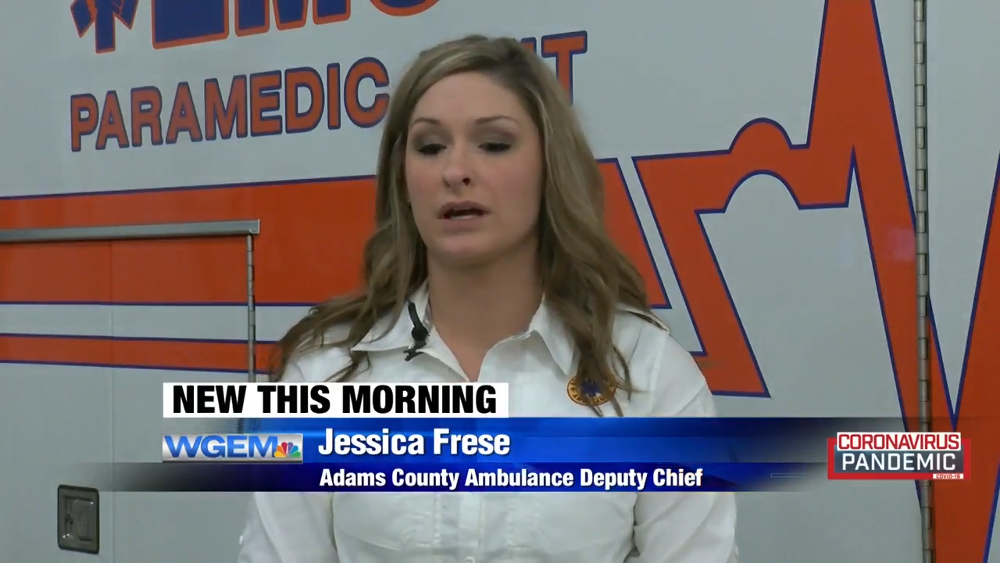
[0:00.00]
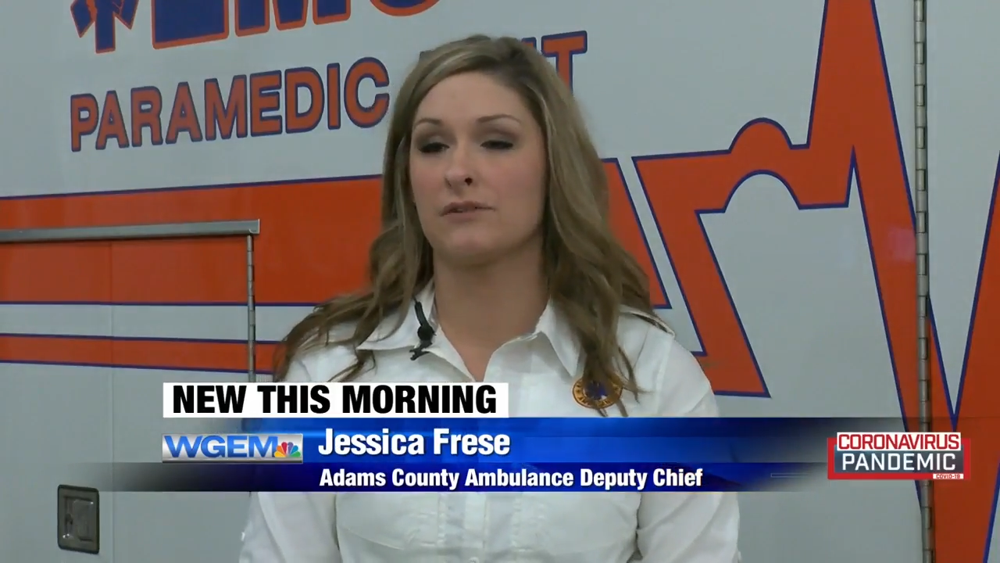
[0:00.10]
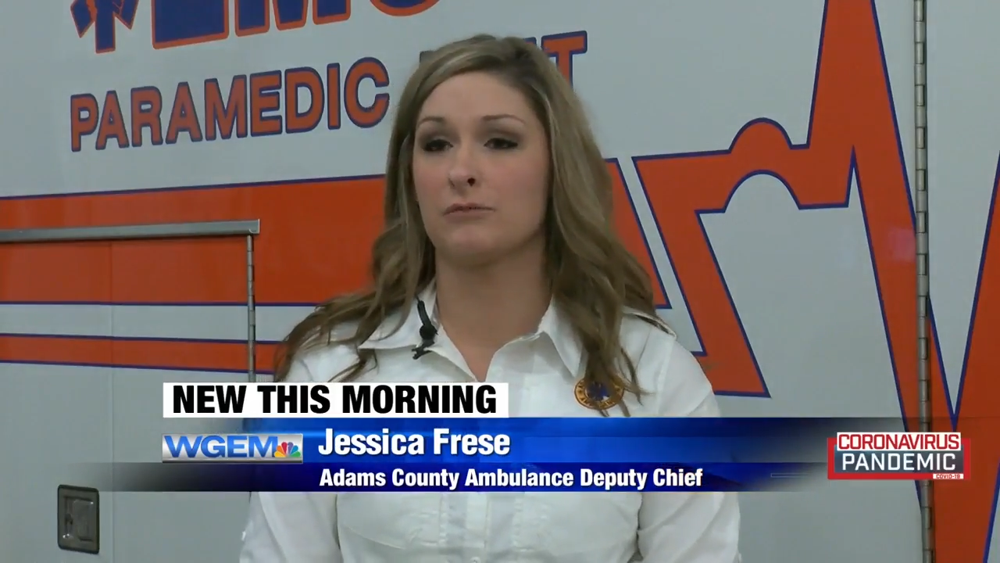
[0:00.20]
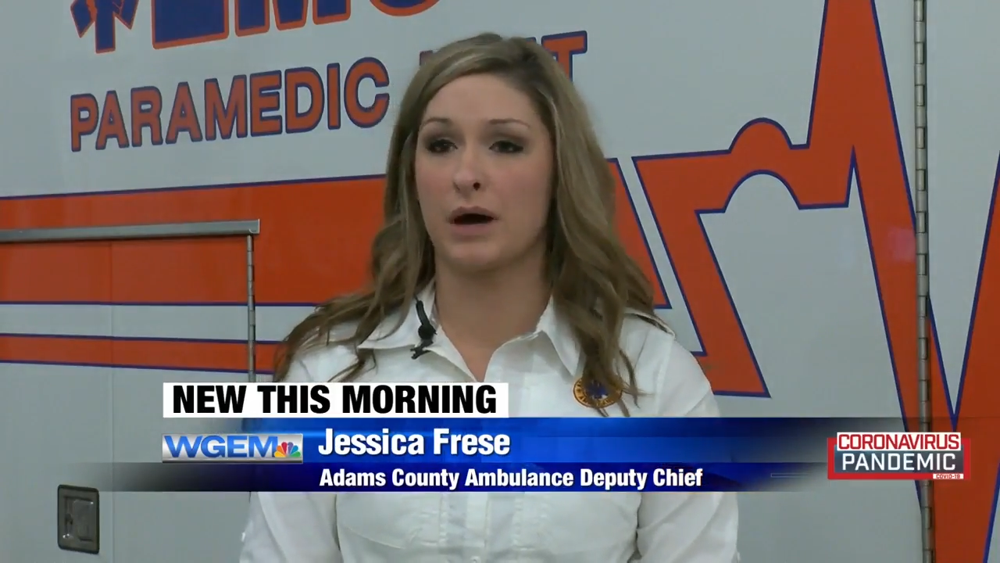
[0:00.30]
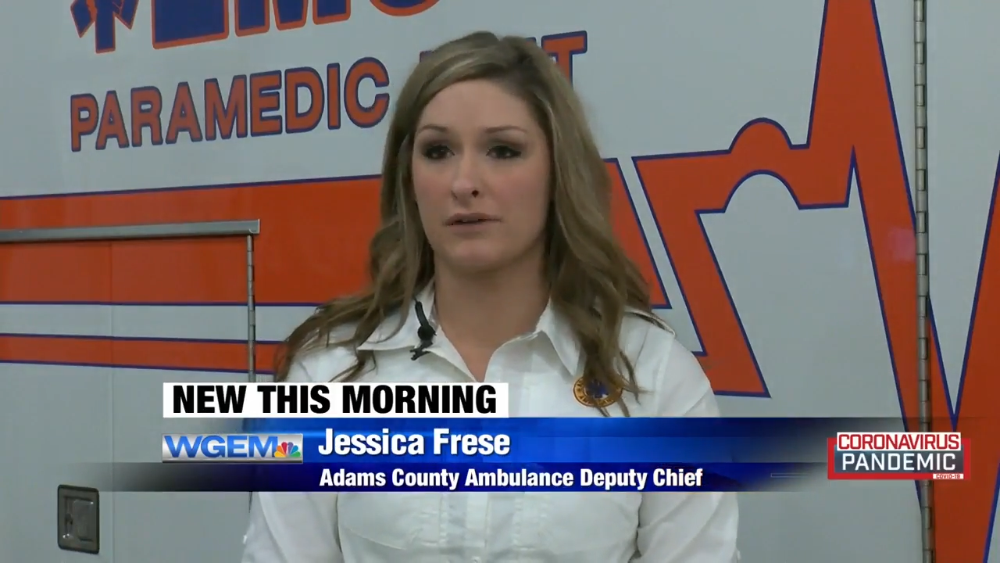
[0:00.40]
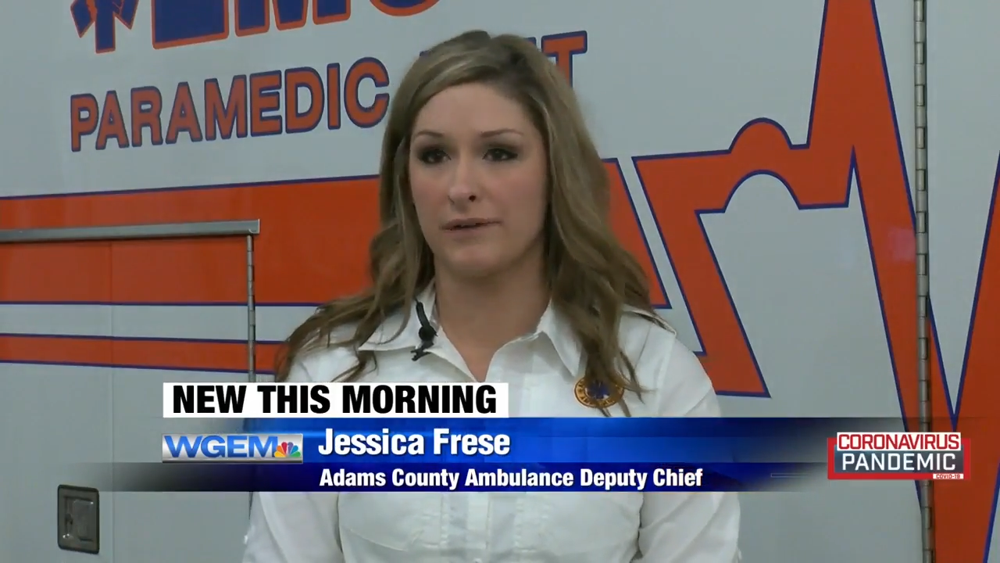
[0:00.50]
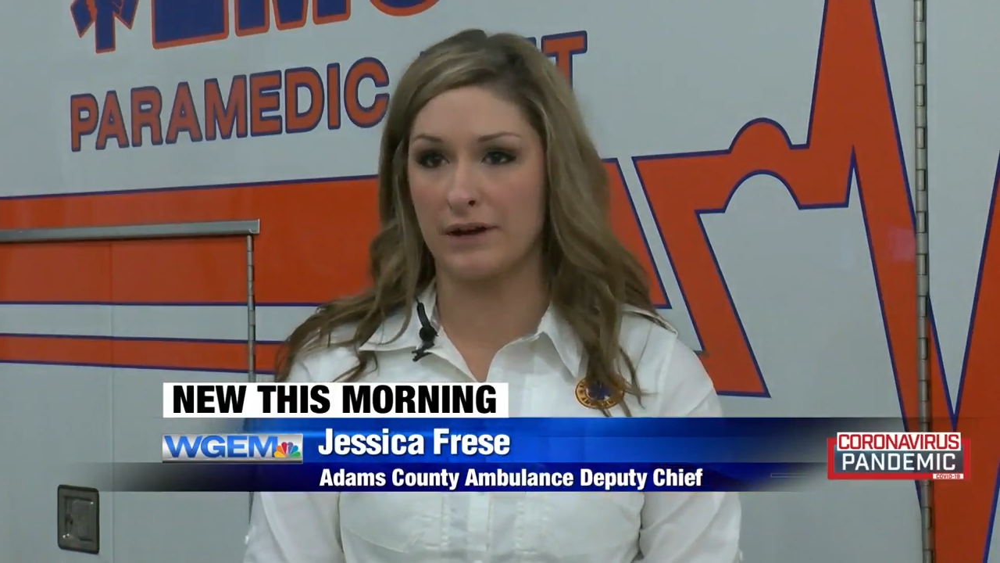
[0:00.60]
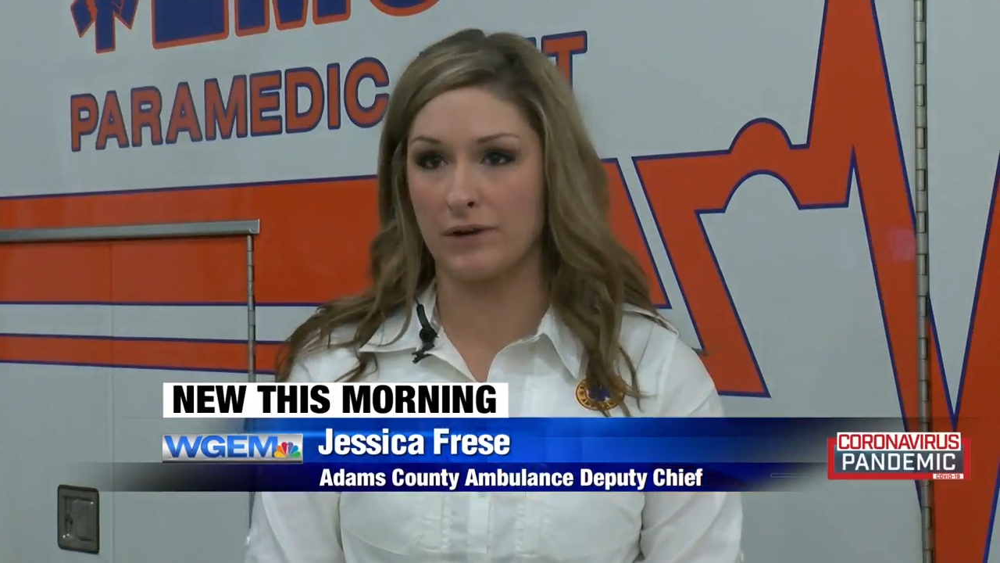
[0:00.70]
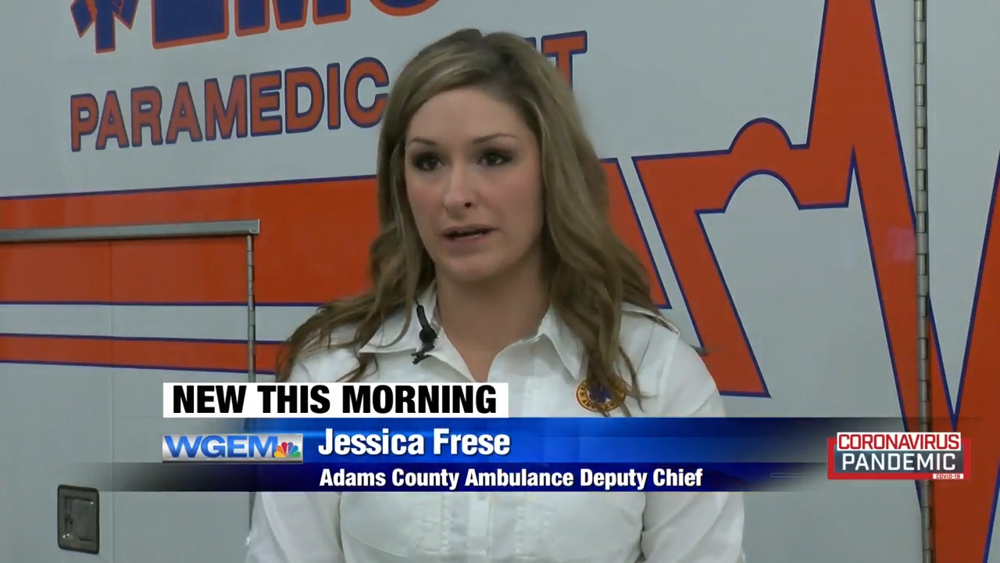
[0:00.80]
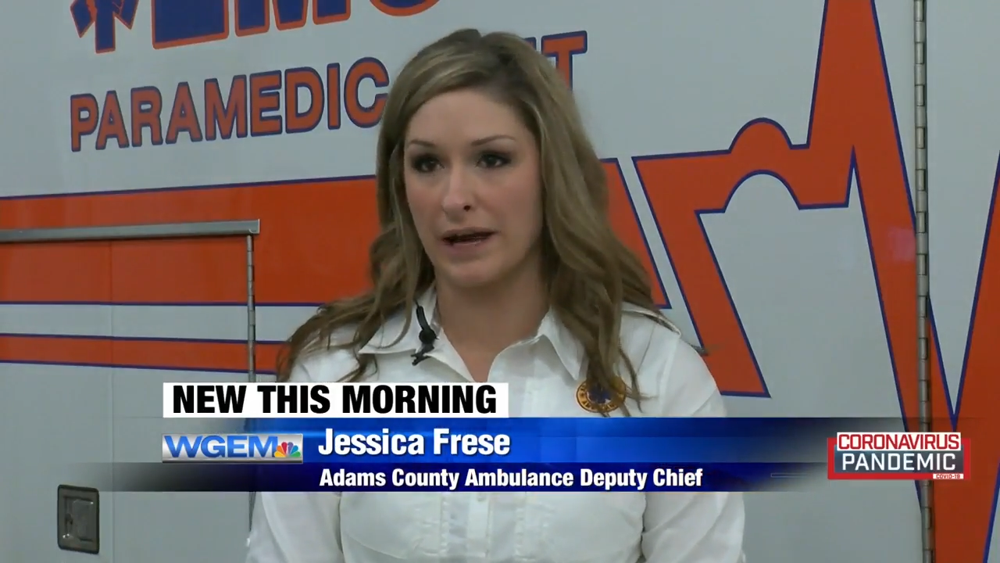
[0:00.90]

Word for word: kind of modified right